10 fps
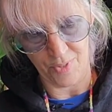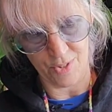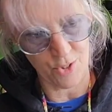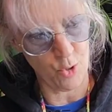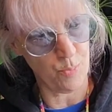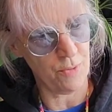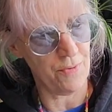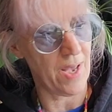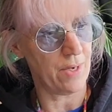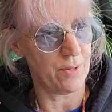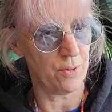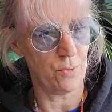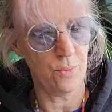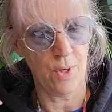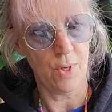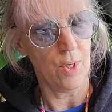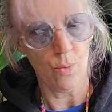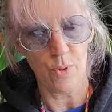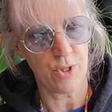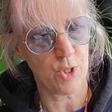super value,
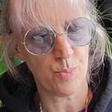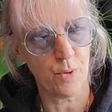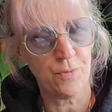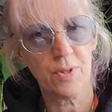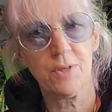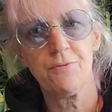which is perfectly